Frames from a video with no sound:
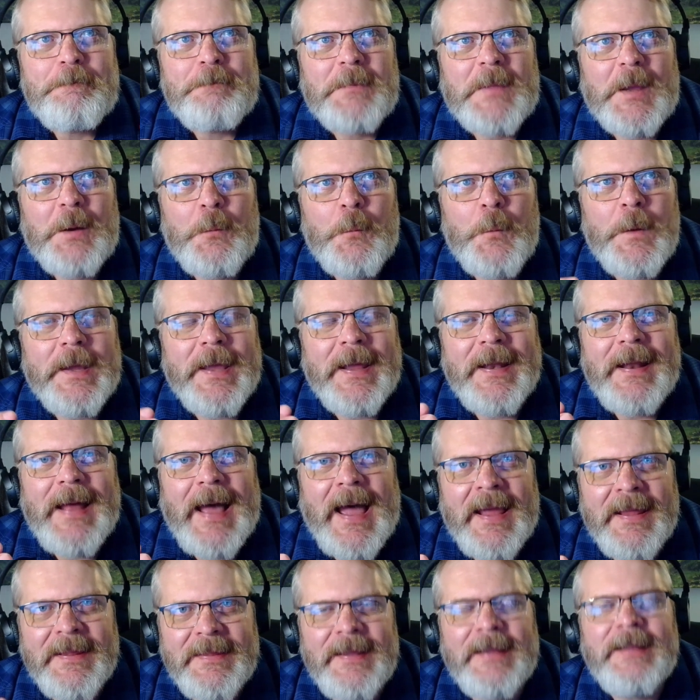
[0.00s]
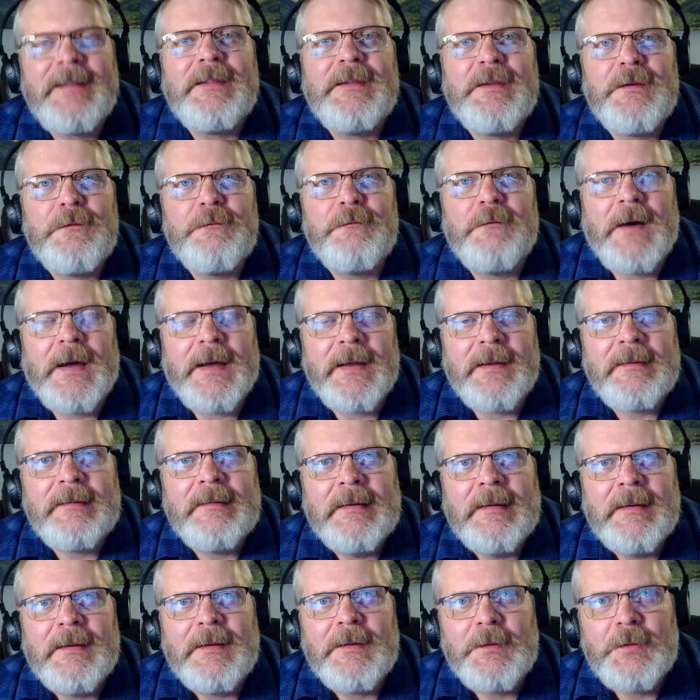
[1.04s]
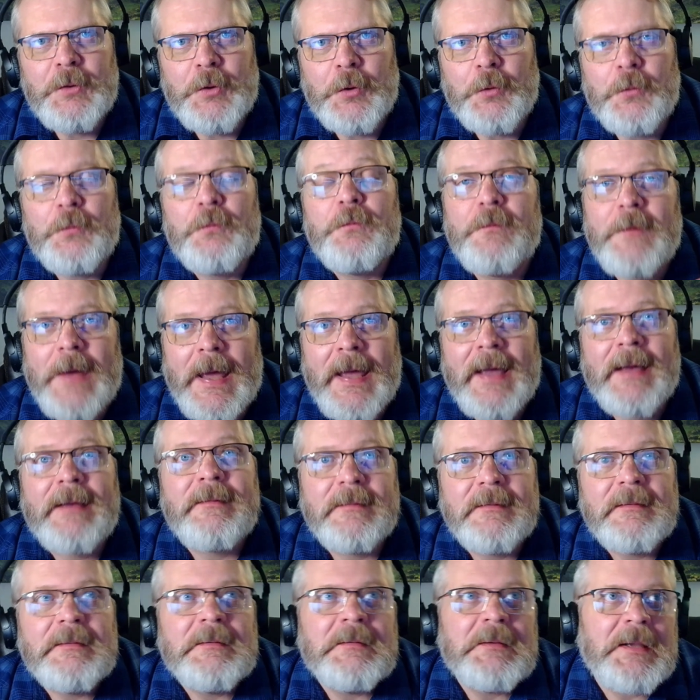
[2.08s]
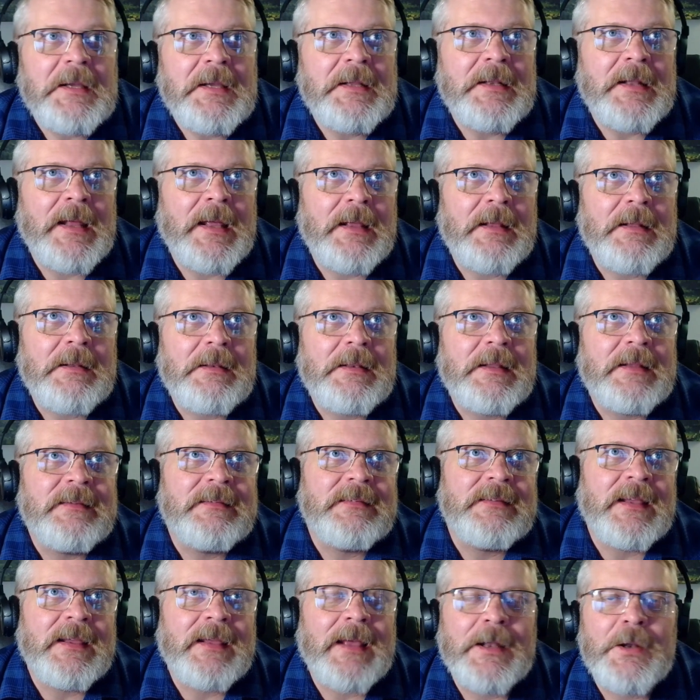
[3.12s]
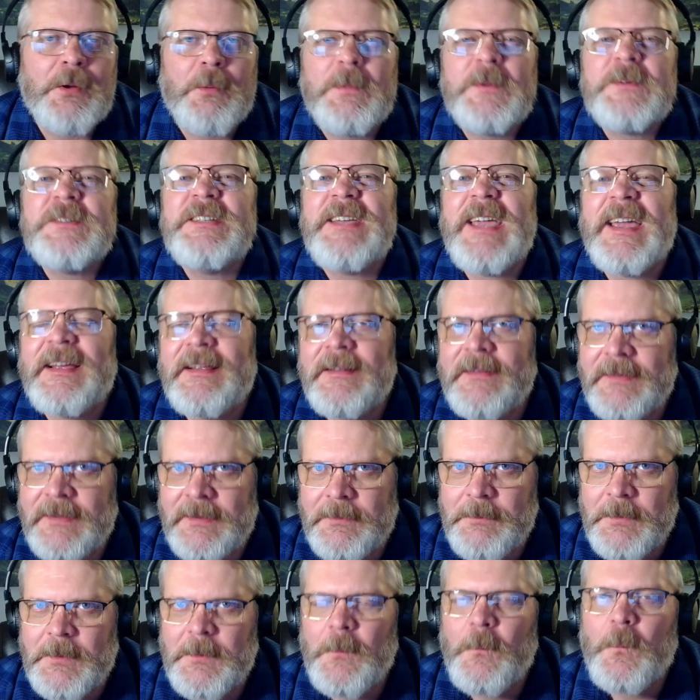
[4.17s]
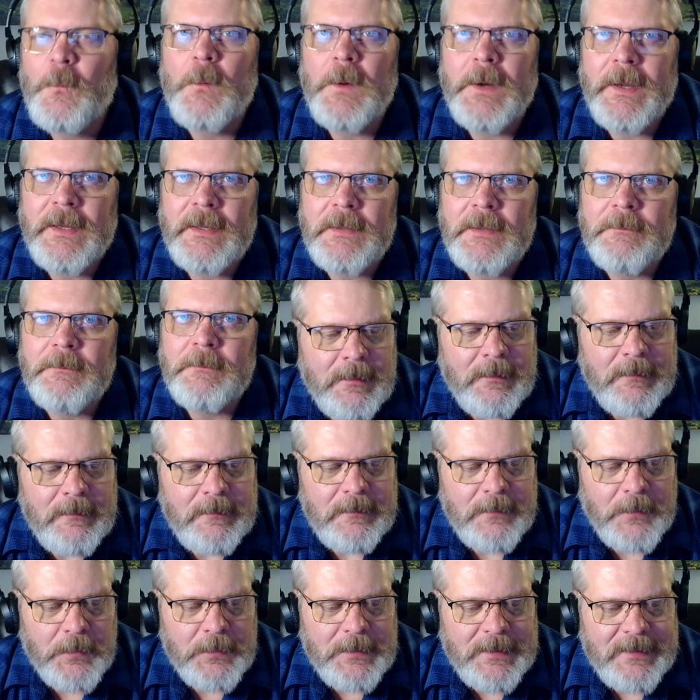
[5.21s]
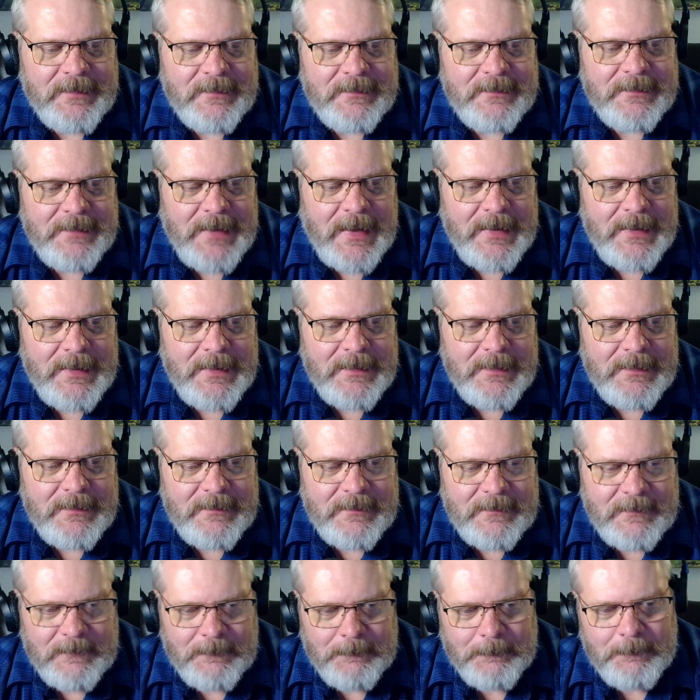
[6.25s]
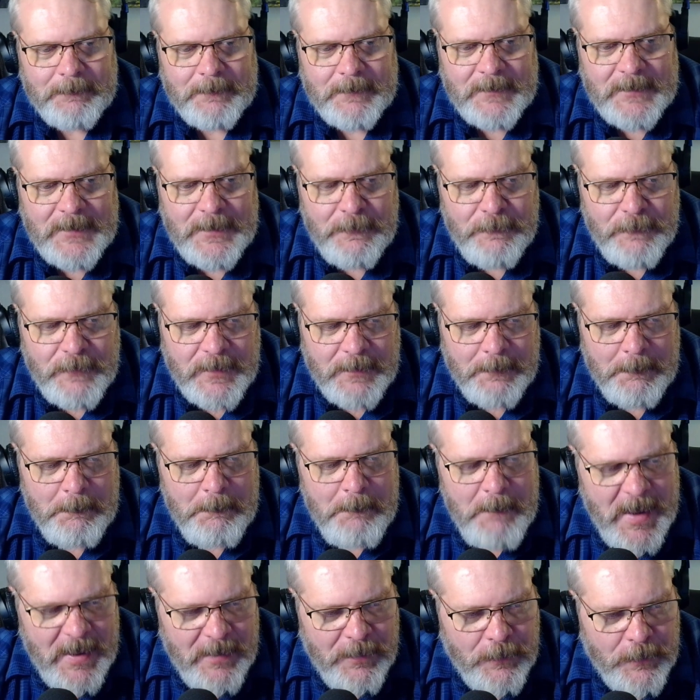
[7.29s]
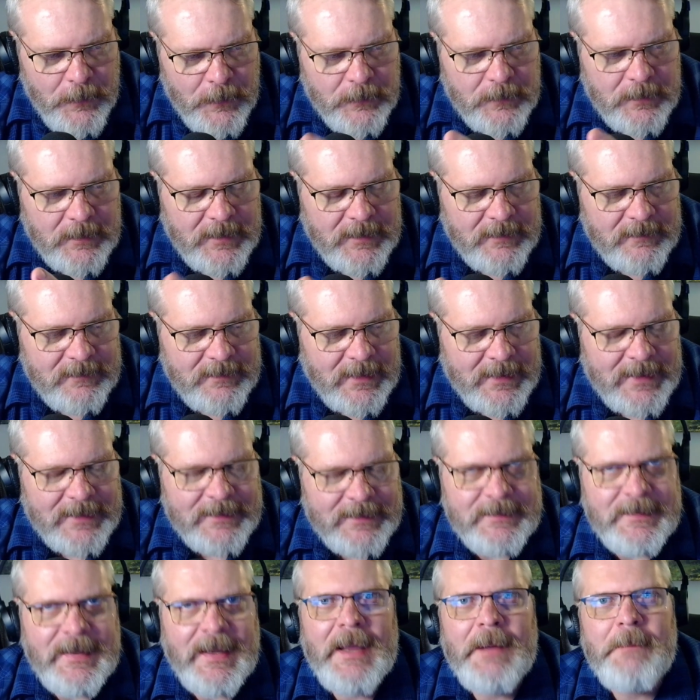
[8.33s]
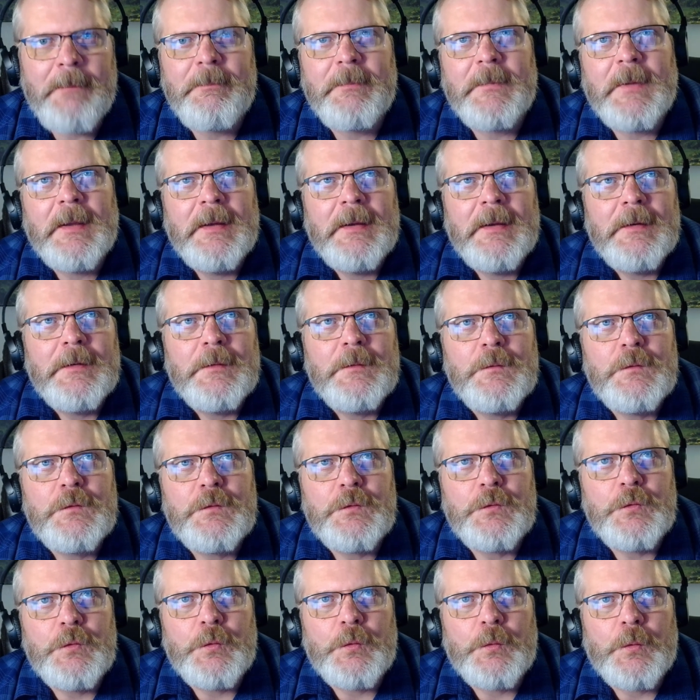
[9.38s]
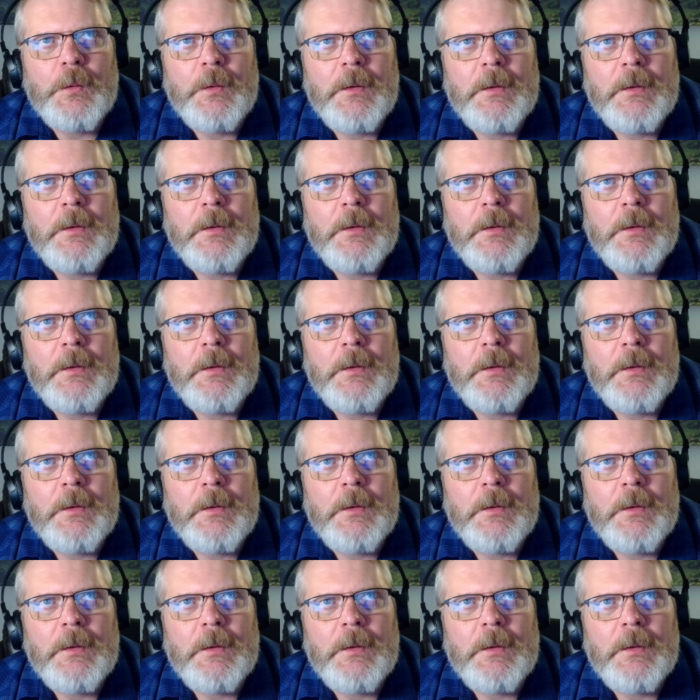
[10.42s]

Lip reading: we can identify those facts in let's say, an objective way. So the scientific method is an attempt to